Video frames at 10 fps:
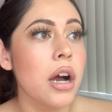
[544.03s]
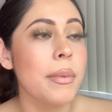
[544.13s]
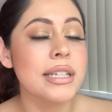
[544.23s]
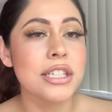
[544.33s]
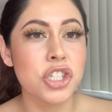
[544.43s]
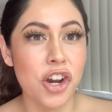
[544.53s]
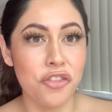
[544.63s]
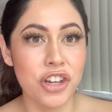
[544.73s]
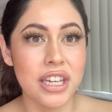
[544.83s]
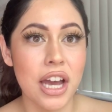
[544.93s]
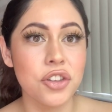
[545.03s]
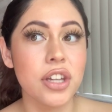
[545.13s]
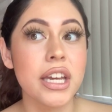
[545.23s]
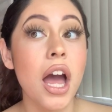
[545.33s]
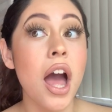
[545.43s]
My sister started freaking out. They're
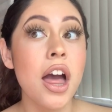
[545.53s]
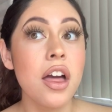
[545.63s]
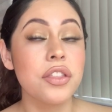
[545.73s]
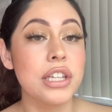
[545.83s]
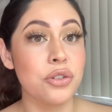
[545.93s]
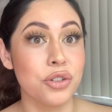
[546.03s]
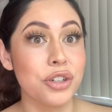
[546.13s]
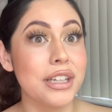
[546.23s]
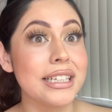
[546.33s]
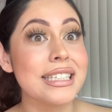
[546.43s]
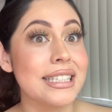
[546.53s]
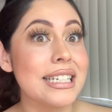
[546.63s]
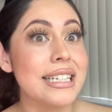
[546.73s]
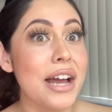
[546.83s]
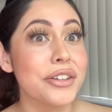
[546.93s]
like, they told her like to
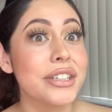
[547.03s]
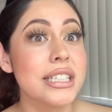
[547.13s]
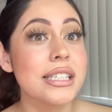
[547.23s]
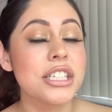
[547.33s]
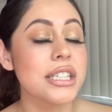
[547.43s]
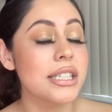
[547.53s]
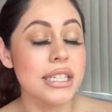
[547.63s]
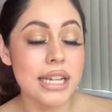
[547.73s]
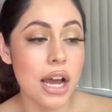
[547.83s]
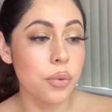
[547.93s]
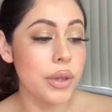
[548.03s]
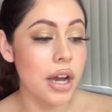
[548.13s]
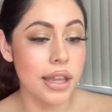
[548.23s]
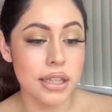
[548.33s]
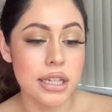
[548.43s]
sit down. They're like, just sit down, we
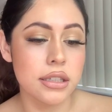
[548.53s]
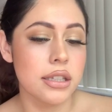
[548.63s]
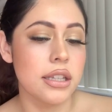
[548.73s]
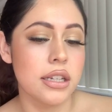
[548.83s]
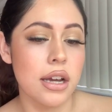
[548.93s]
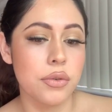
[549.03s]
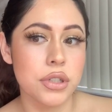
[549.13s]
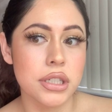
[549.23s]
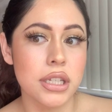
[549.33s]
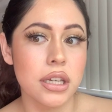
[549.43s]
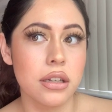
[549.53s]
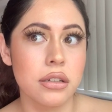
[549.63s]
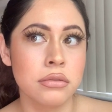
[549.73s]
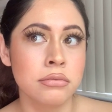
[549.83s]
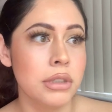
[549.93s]
got this. And then I was just like,
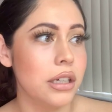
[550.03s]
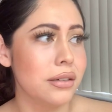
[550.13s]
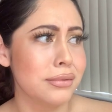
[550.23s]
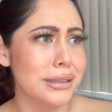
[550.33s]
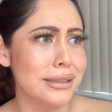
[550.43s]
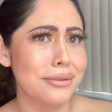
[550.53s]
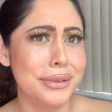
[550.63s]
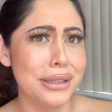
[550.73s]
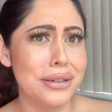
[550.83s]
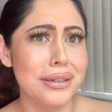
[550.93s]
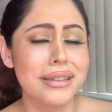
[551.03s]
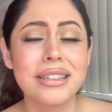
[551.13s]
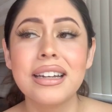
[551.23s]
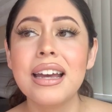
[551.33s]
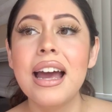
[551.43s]
oh my God, what's going
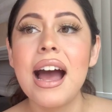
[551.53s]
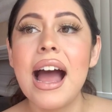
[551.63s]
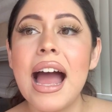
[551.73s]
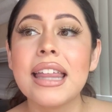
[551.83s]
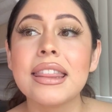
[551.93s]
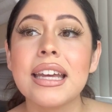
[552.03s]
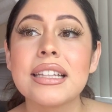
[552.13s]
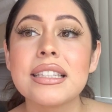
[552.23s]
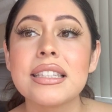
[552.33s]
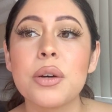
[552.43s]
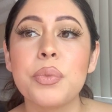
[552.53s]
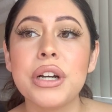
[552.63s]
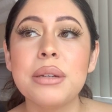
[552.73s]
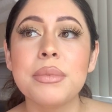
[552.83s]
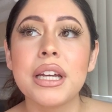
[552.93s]
on? And then so
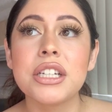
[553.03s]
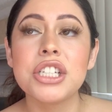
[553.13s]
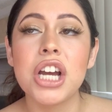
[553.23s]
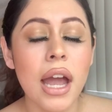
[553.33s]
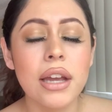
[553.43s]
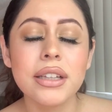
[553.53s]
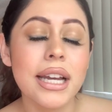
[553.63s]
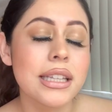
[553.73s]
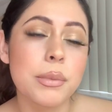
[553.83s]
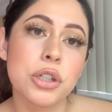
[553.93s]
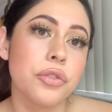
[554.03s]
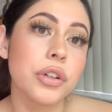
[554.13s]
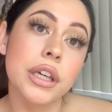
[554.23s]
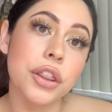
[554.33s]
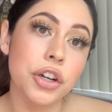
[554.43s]
pretty much I only had the epidural for
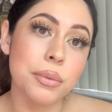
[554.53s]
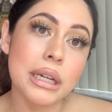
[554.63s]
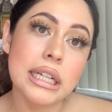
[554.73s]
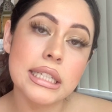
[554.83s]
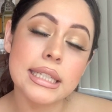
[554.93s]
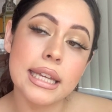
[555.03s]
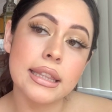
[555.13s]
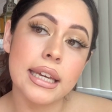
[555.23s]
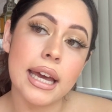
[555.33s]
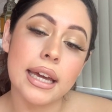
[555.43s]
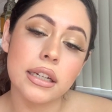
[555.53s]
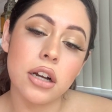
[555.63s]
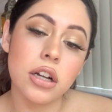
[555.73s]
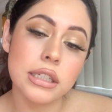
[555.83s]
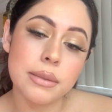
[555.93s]
like 30 minutes, and they had
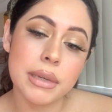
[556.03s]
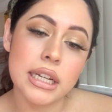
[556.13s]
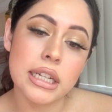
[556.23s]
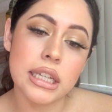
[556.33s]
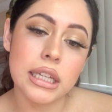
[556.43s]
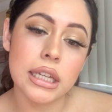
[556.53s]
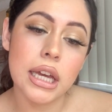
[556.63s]
called him in, and